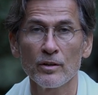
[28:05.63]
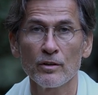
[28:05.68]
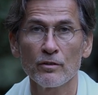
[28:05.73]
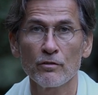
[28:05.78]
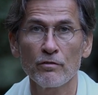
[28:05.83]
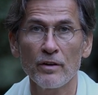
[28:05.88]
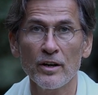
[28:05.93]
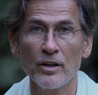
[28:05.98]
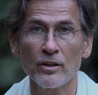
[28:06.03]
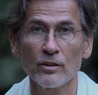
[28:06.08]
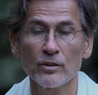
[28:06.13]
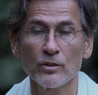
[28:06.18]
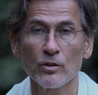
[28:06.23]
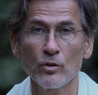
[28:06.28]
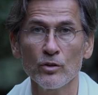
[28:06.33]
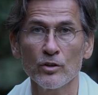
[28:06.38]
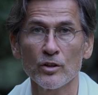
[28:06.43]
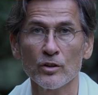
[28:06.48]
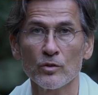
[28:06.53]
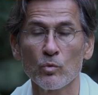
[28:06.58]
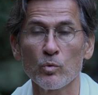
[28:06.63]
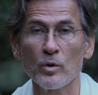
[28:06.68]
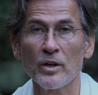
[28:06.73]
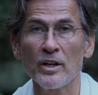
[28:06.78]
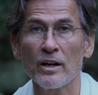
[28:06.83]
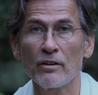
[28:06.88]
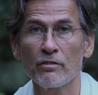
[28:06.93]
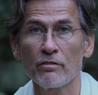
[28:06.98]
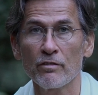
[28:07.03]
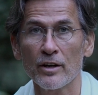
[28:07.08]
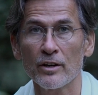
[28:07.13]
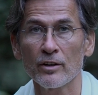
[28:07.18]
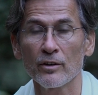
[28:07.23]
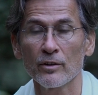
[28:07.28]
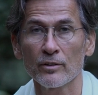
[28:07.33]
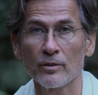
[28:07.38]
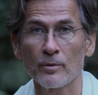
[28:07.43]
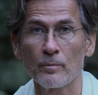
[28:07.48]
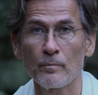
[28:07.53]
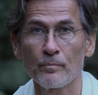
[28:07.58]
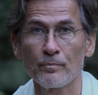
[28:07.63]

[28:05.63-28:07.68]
failed. Not that we are failed,